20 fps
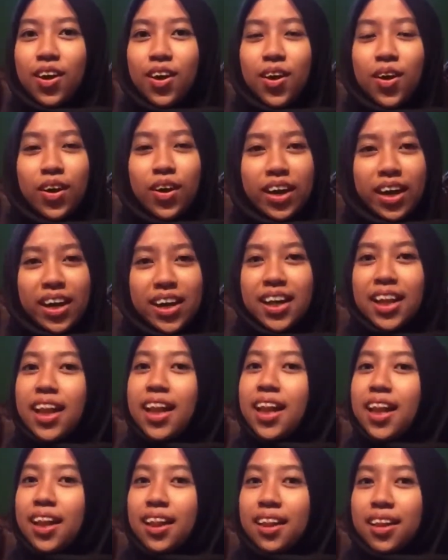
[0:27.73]
Okay,
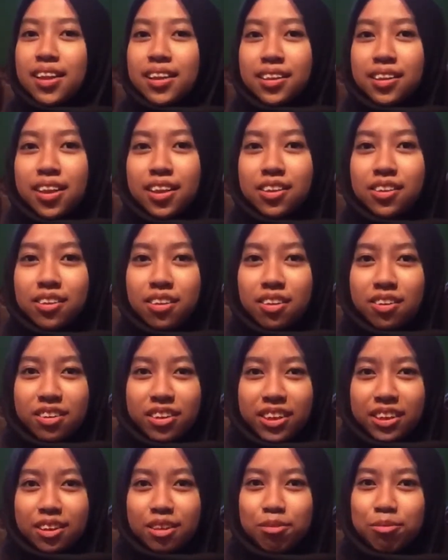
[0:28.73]
let's get
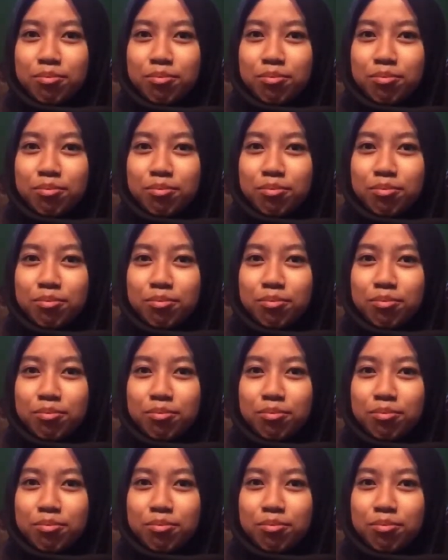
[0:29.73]
started.